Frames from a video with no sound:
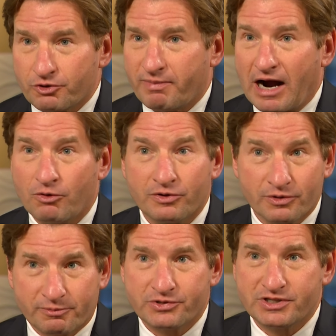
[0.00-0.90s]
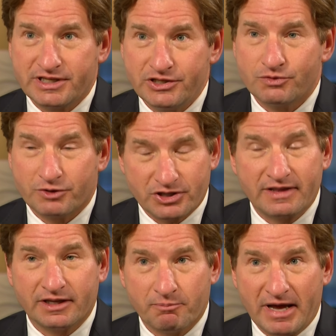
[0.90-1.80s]
their power, their prestige, which I
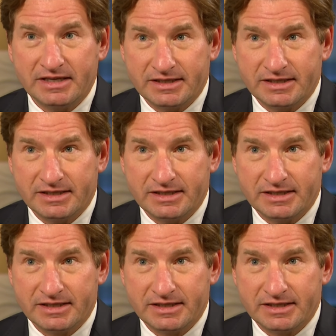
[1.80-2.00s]
think many